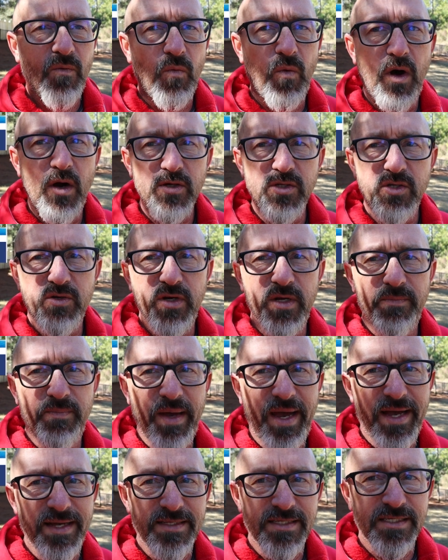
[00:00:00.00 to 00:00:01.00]
Wall Street
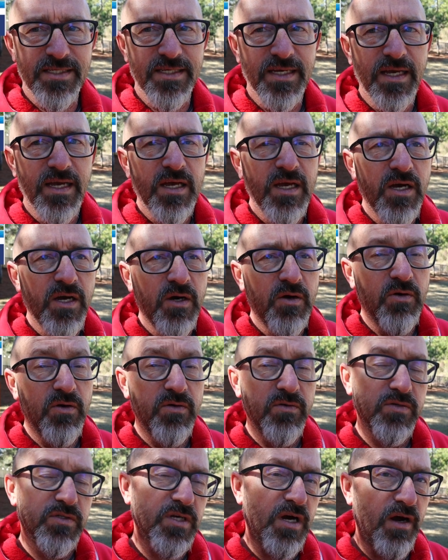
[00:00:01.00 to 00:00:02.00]
Bets,
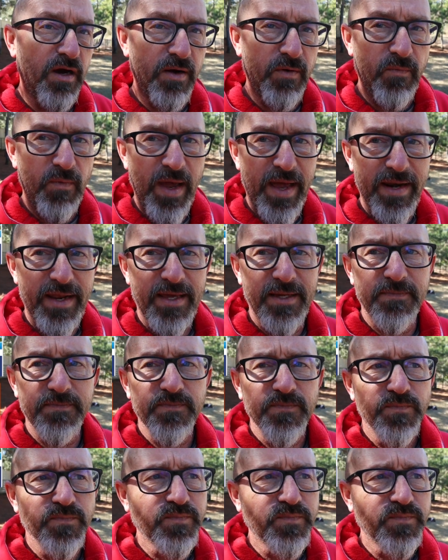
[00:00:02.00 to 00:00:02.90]
who's on Reddit,